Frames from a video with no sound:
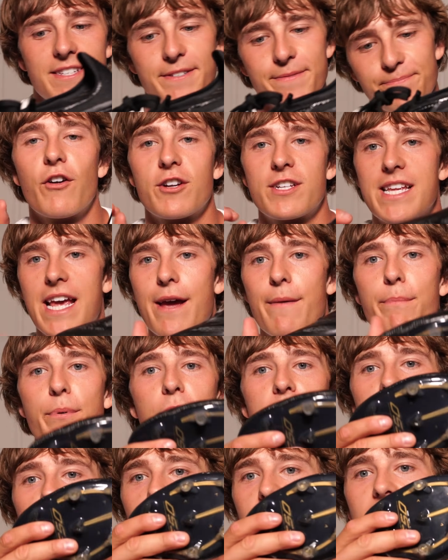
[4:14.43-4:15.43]
For
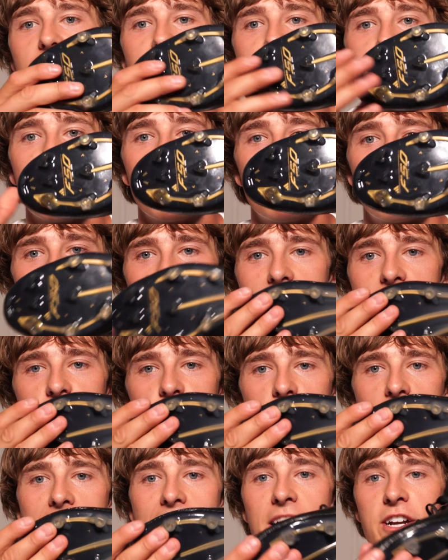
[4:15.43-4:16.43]
example, you're gonna get great
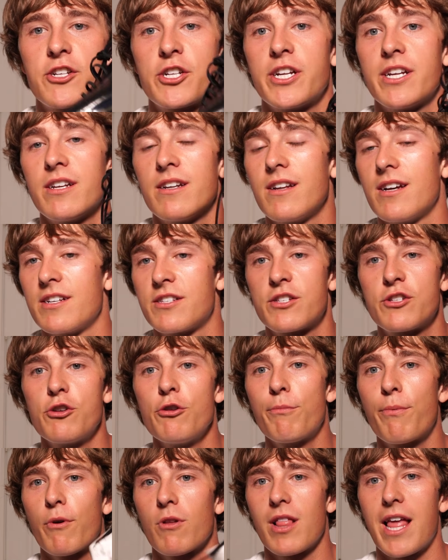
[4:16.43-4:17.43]
traction, a
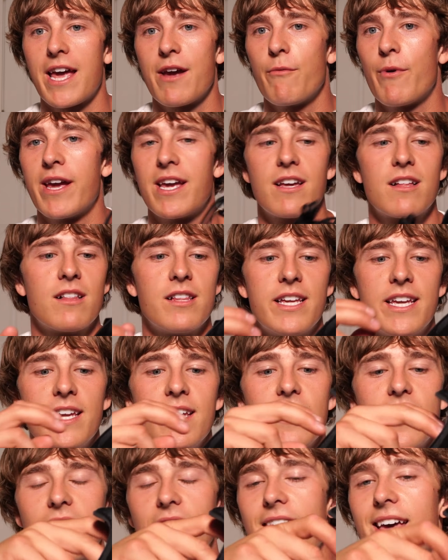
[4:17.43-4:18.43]
super lightweight
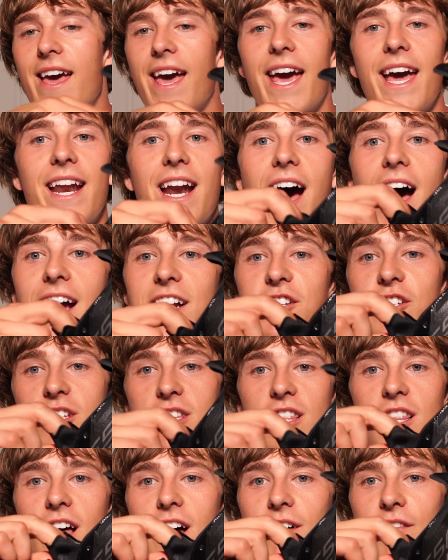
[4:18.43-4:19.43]
cleat, and I just
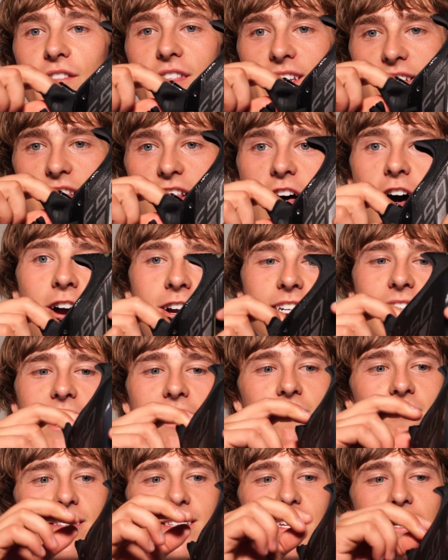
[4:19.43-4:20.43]
love this
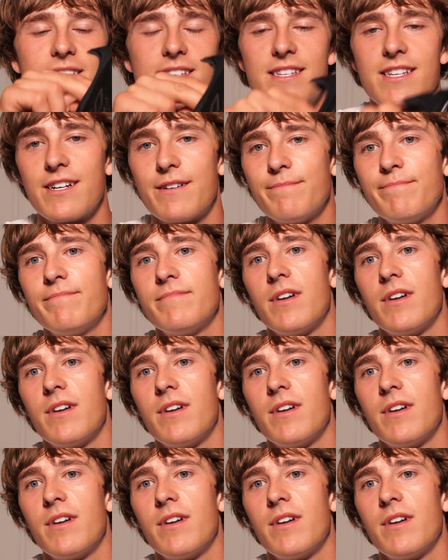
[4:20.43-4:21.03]
lockdown system,